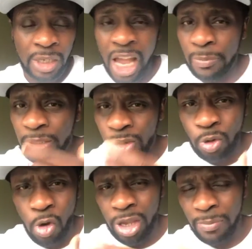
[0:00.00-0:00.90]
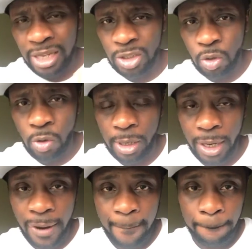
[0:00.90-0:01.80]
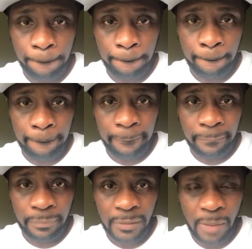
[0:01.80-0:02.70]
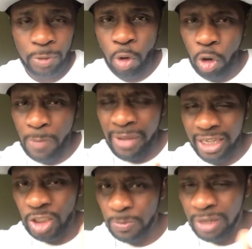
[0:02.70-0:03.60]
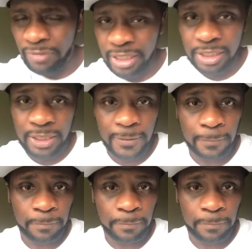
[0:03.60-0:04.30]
I'm just talking my talk. I'm talking my experience.